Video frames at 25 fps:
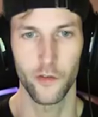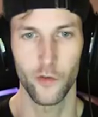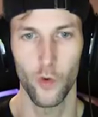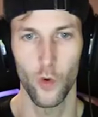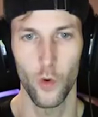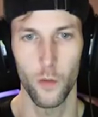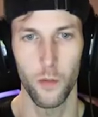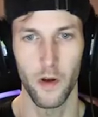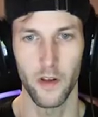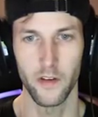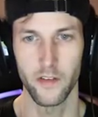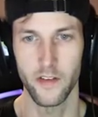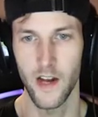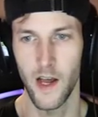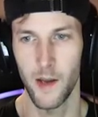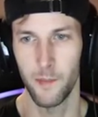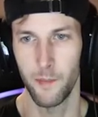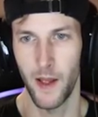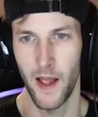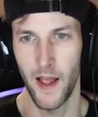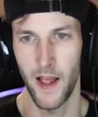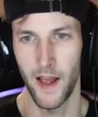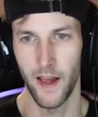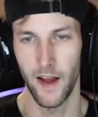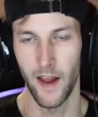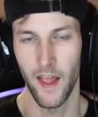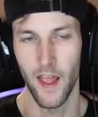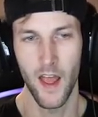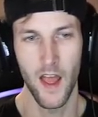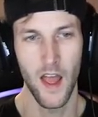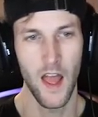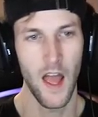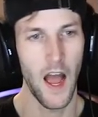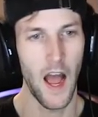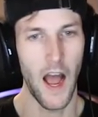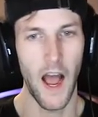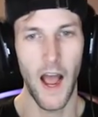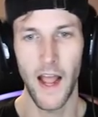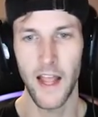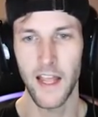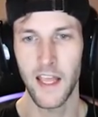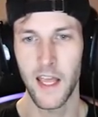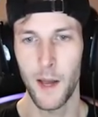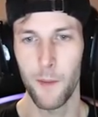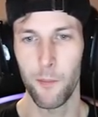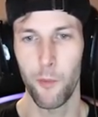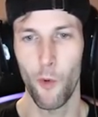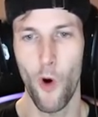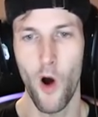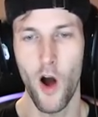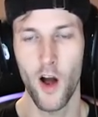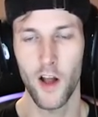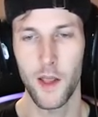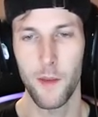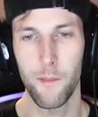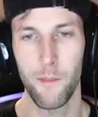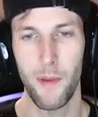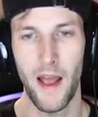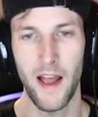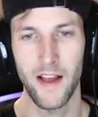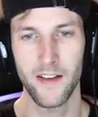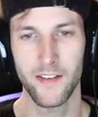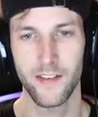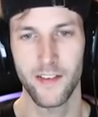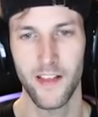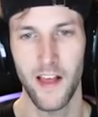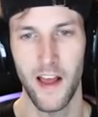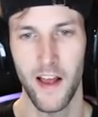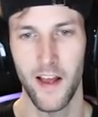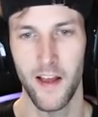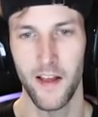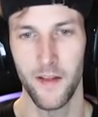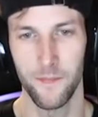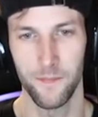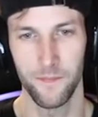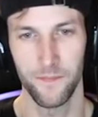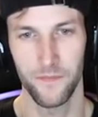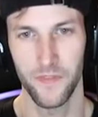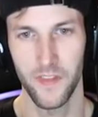school bus, not bad. I kept walking past that